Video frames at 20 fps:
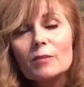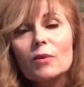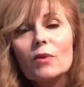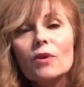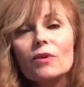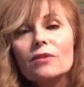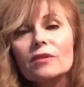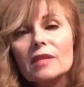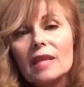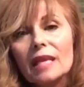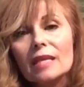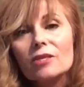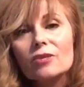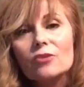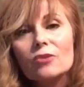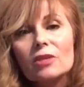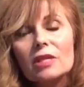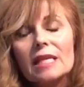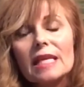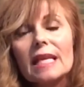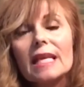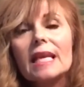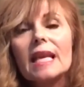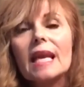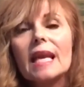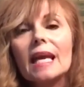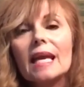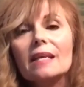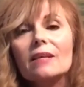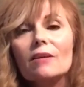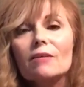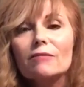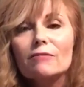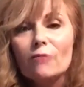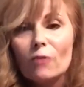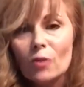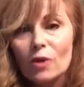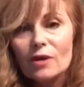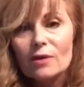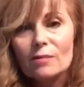both naturally and
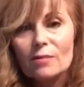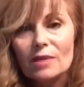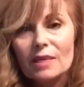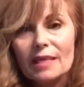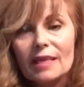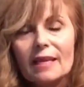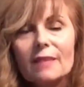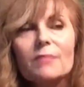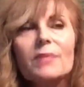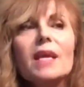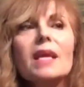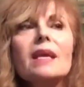affordably.